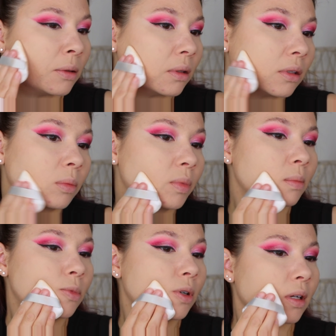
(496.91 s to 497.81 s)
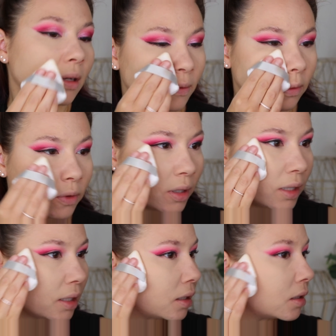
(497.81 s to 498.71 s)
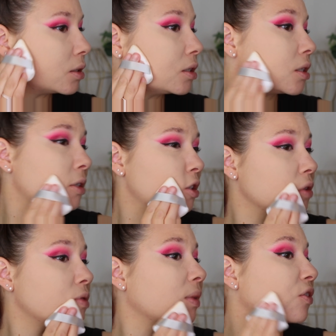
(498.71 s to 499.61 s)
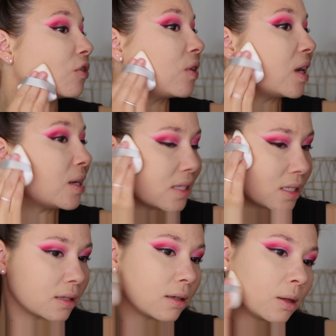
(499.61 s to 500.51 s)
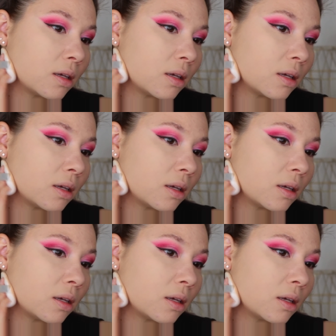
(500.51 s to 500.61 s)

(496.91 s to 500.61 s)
a little bit more coverage to my face.